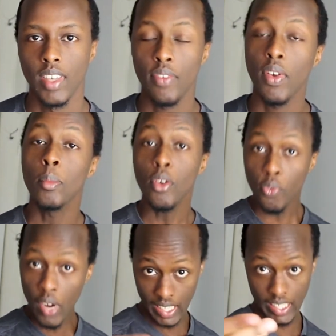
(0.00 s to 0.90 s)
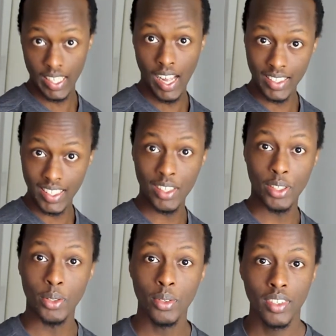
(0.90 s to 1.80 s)
If I'm your friend, I'll tell
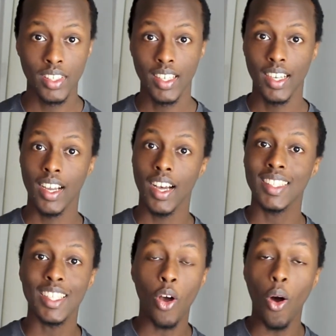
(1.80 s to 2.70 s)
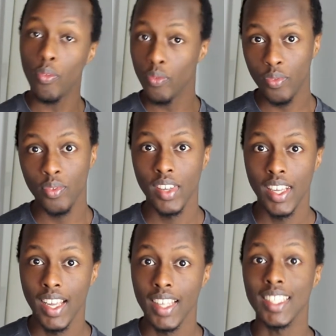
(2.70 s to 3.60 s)
you, cut it off.
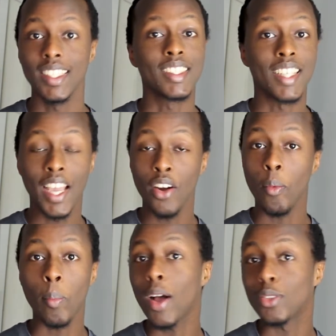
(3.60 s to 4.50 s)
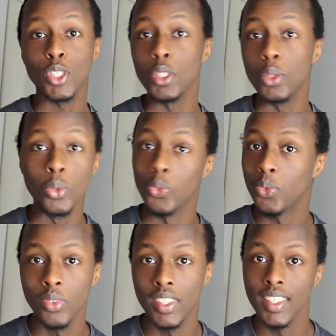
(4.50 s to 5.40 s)
She doesn't care about you.
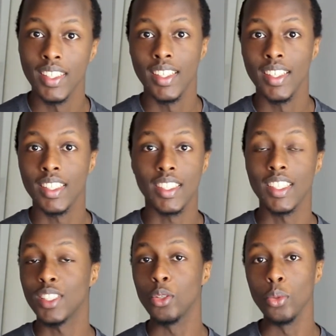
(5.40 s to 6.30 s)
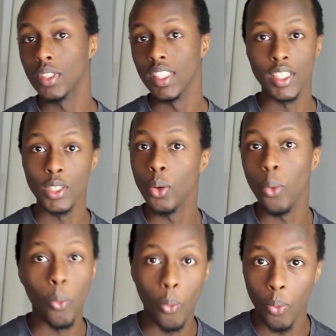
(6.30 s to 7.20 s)
She's just using
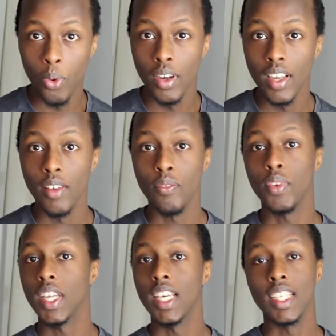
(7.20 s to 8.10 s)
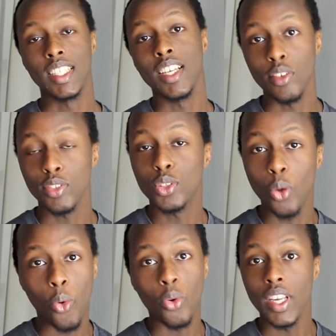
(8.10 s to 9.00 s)
you. Finish. End of
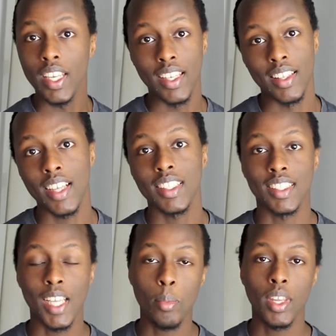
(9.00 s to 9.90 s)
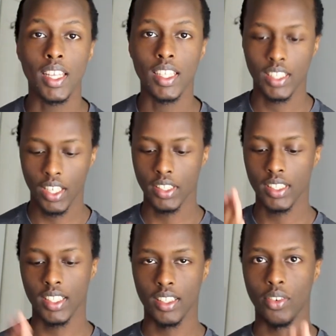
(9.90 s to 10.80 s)
story. That's the same thing the church
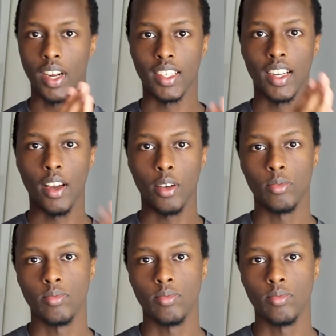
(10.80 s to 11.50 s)
is in right now.